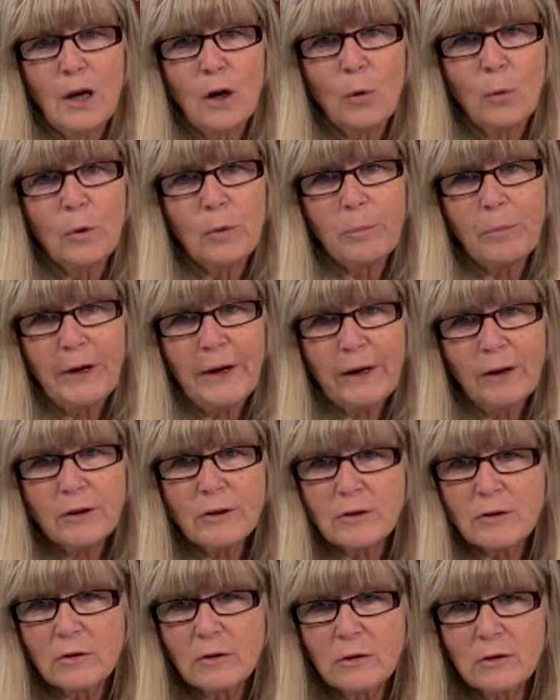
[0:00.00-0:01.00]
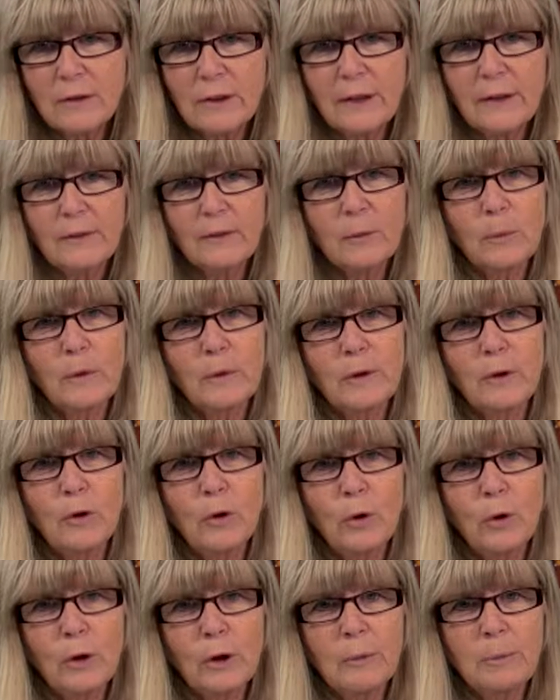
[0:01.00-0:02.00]
We pair students with a
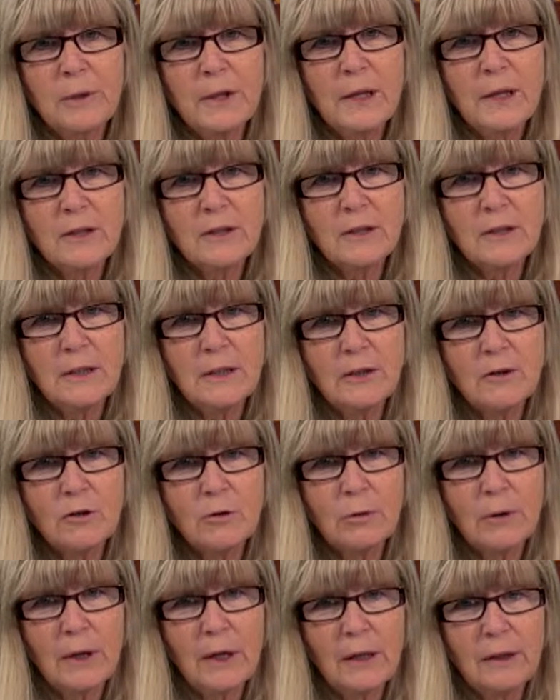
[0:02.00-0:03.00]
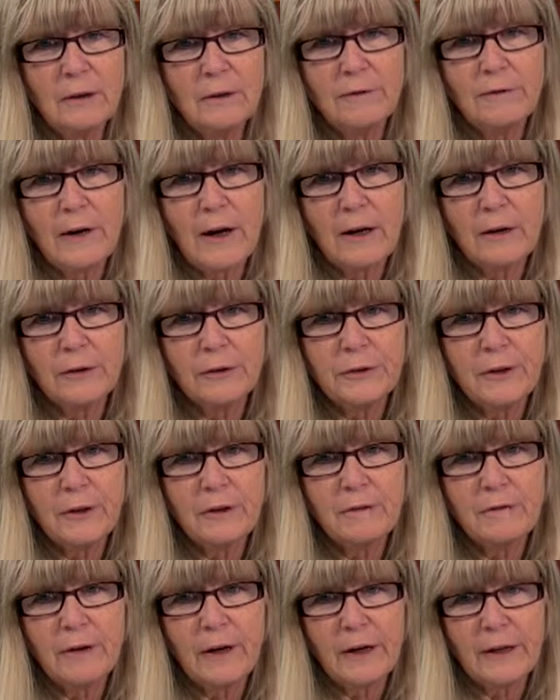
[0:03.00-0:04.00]
core PhD trained faculty
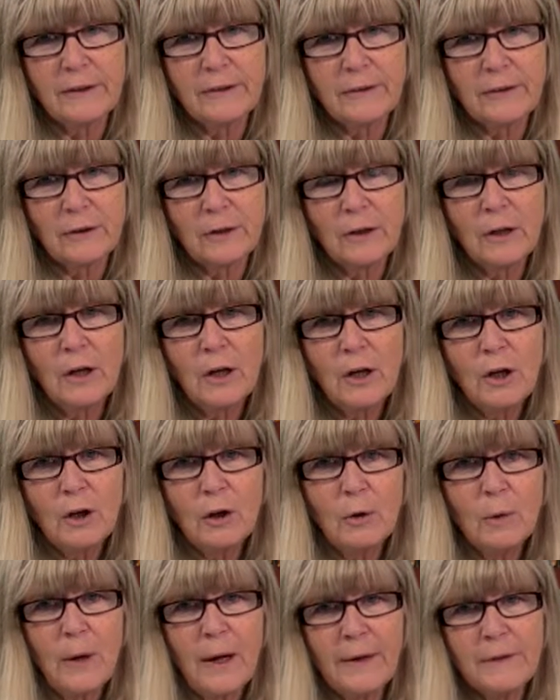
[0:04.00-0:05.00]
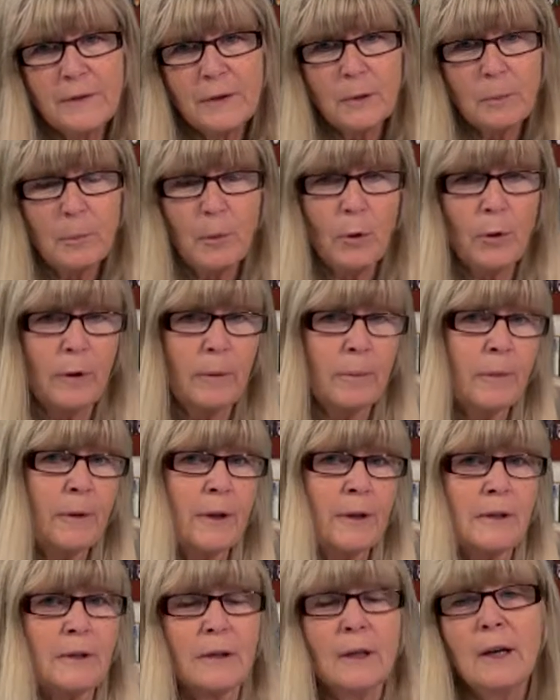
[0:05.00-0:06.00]
advisor who has an
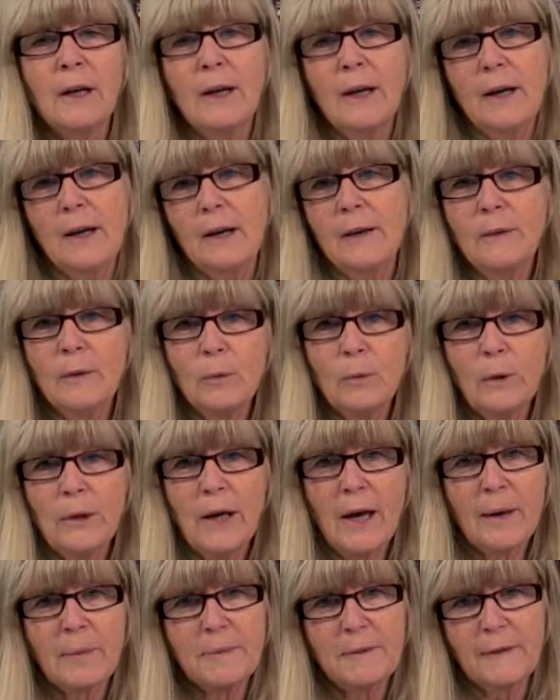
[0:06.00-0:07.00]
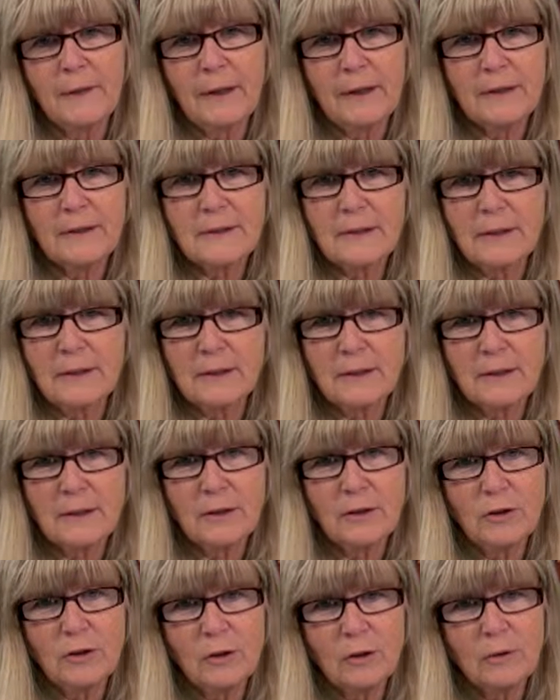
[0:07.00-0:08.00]
appointment in the Rehab Science
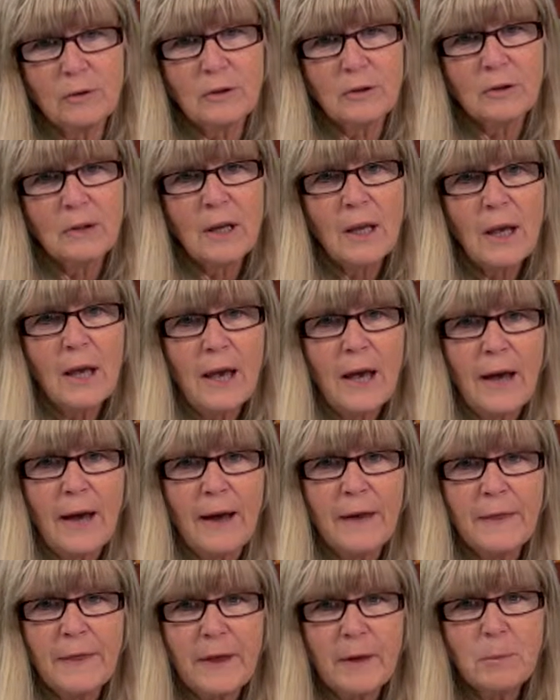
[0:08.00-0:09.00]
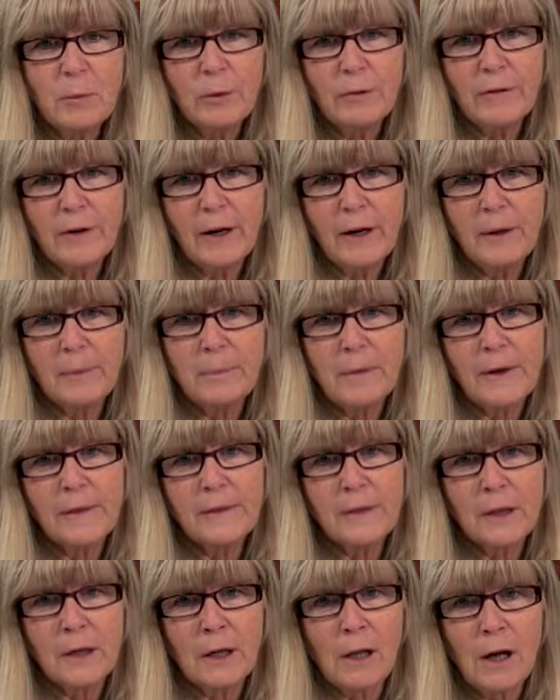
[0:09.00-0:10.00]
Institute, and they provide
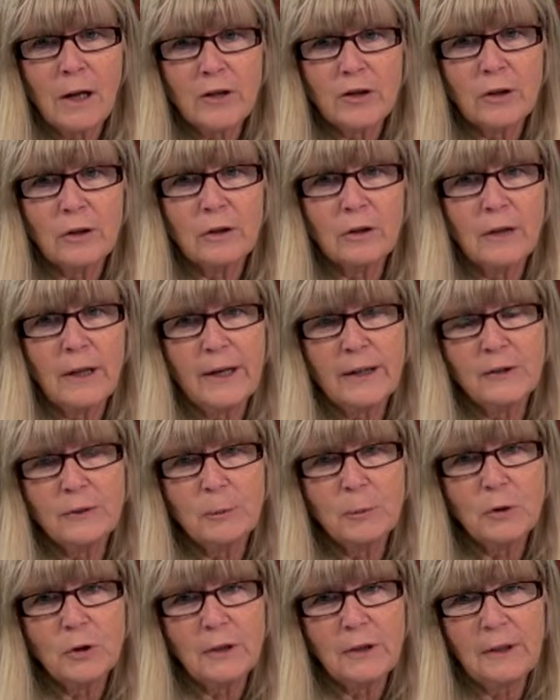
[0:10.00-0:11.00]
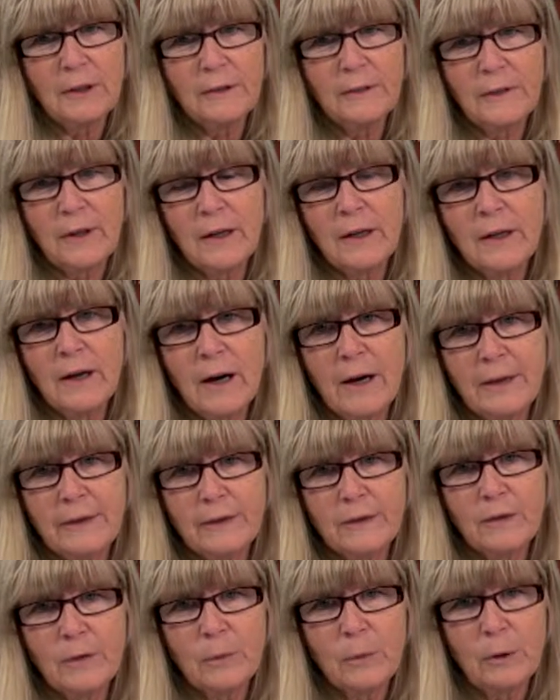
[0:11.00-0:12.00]
methodological expertise and
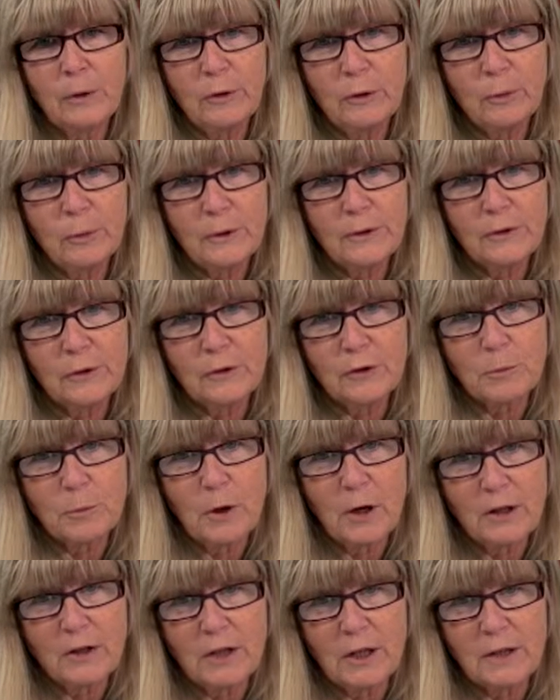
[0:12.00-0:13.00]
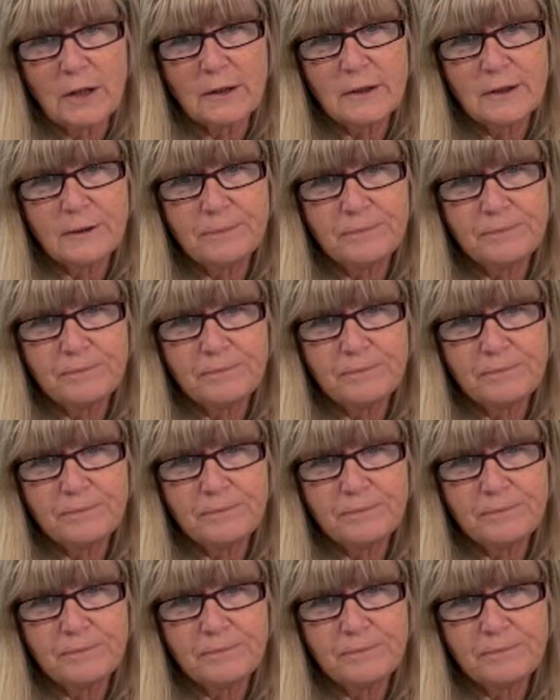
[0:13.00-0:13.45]
guidance throughout your research project.